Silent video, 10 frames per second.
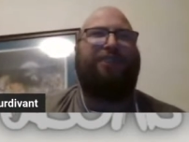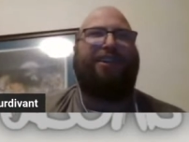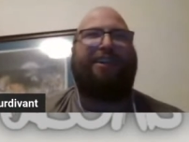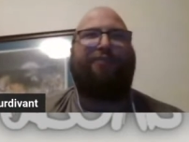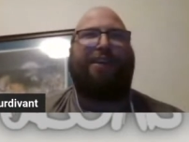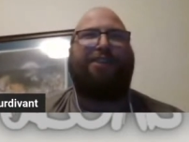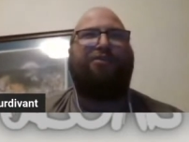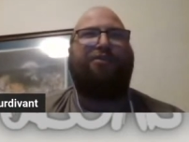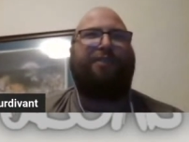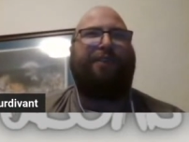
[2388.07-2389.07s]
like he weighed
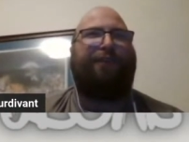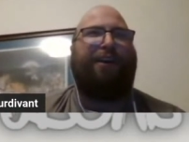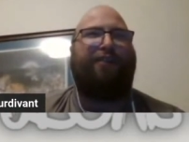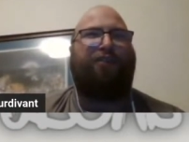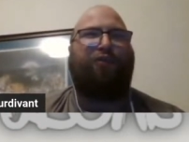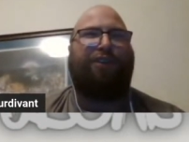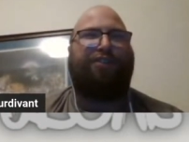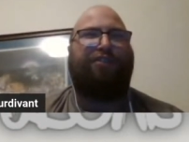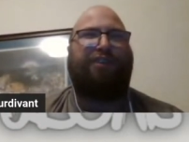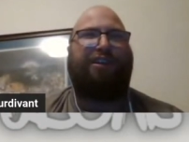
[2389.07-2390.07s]
275 according
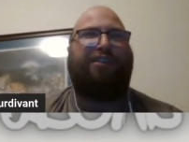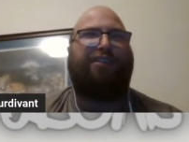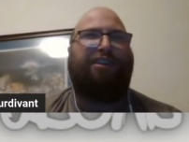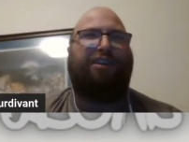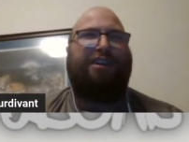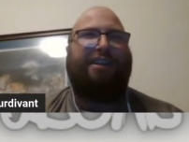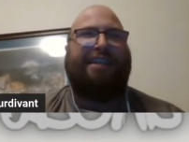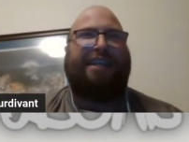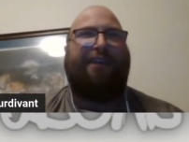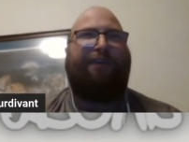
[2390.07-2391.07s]
to
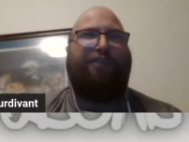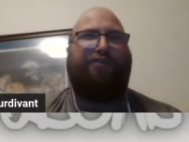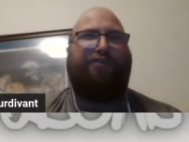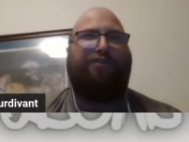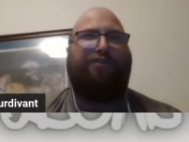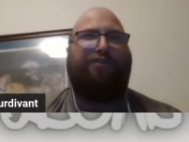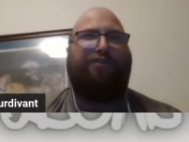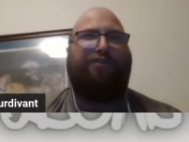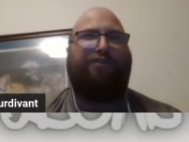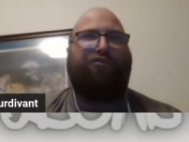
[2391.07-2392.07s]
an NFL
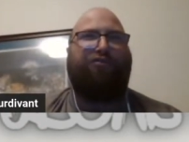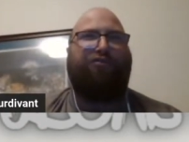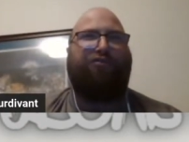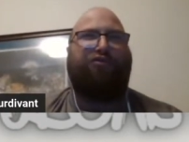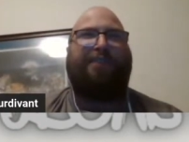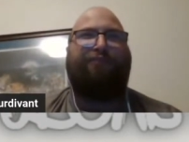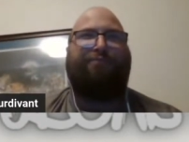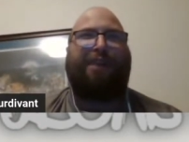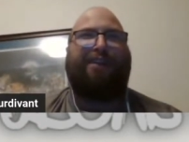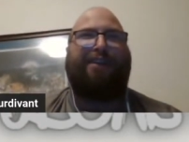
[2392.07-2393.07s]

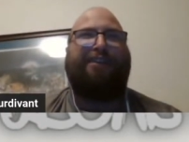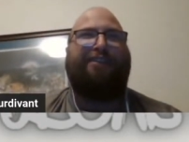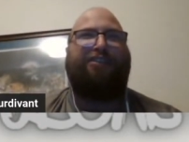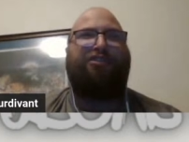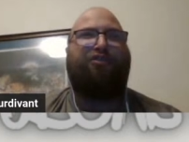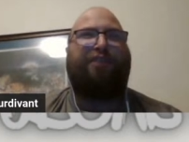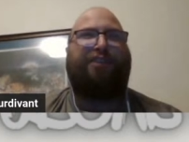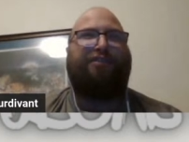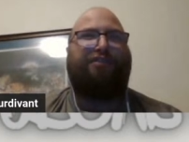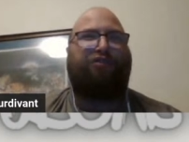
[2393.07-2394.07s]
Draft Insider
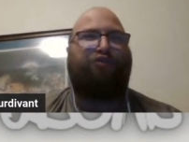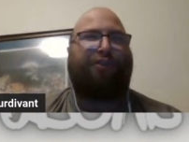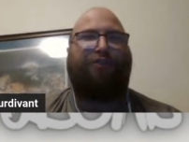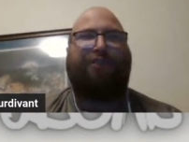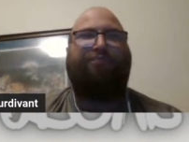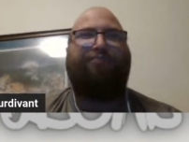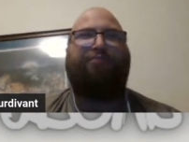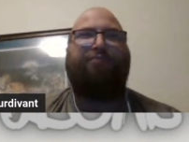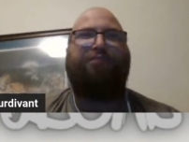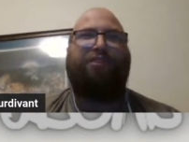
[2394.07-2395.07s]
from back then in
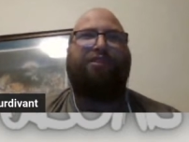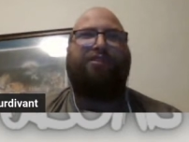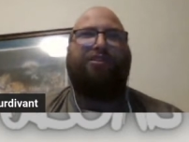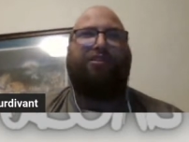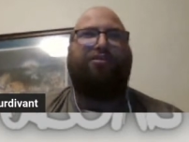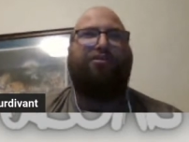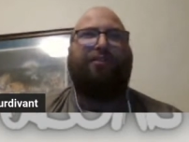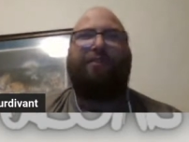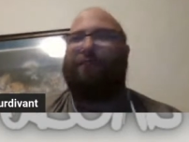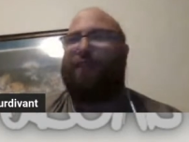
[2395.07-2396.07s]
2021.
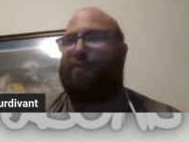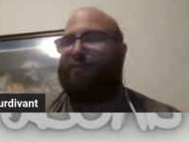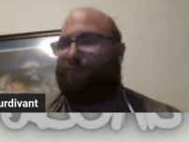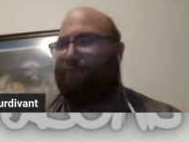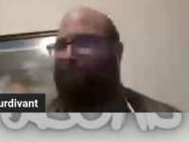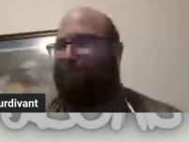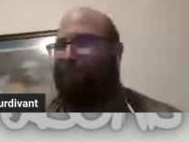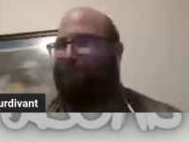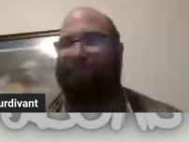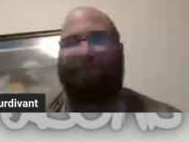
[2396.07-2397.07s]
So 275.